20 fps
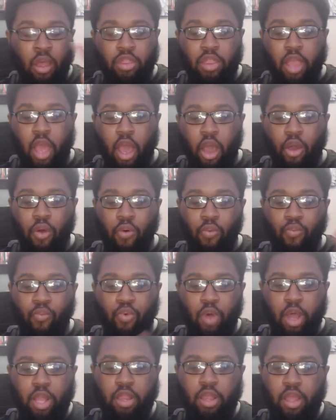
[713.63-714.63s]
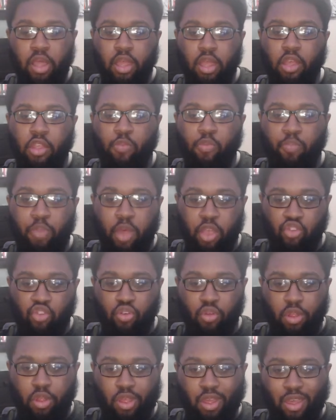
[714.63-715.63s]
Now, one thing
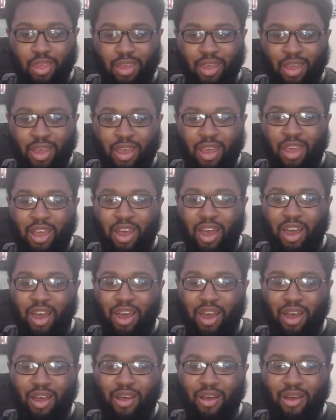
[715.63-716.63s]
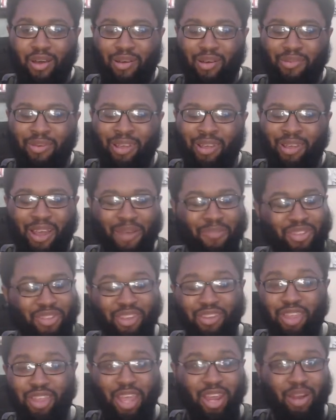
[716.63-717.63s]
especially, uh, I'm
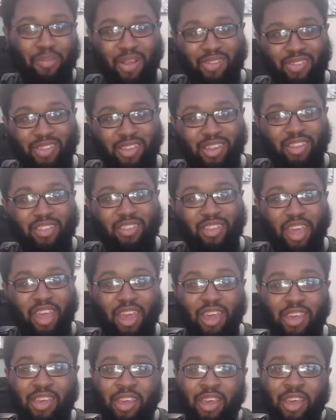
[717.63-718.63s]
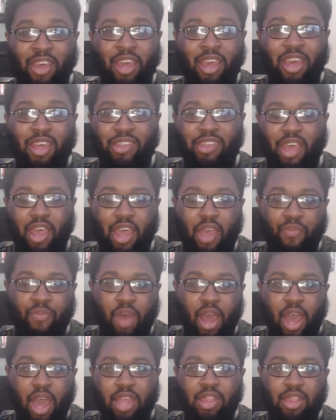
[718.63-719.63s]
still thinking about to this day, is that if
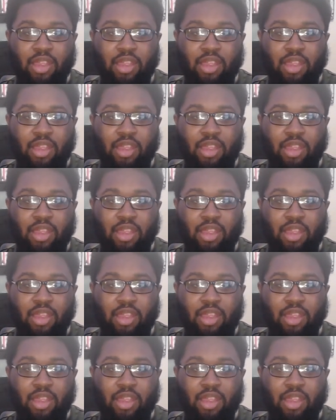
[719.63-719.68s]
I